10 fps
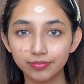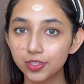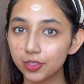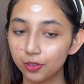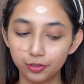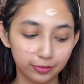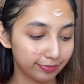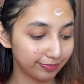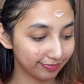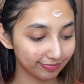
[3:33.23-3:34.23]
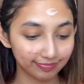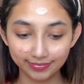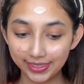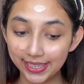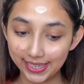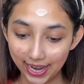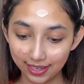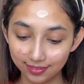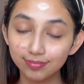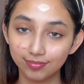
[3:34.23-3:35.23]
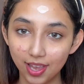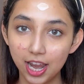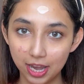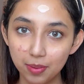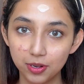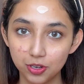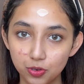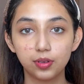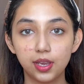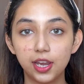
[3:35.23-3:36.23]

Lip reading: So yeah, I am an introvert.